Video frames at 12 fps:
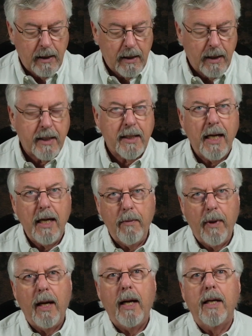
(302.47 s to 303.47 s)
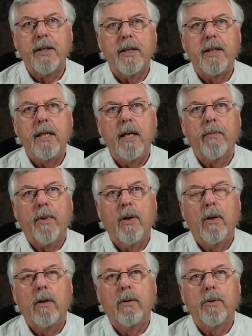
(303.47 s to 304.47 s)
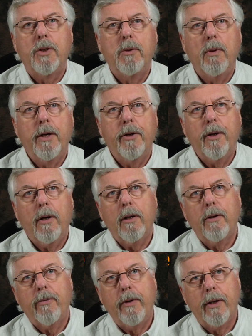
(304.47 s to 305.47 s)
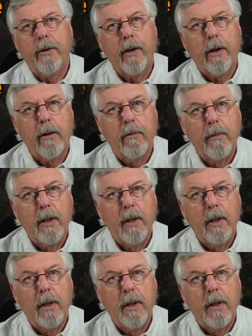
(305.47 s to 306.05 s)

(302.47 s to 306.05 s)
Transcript: the same as a Tiemco 200R or 300R.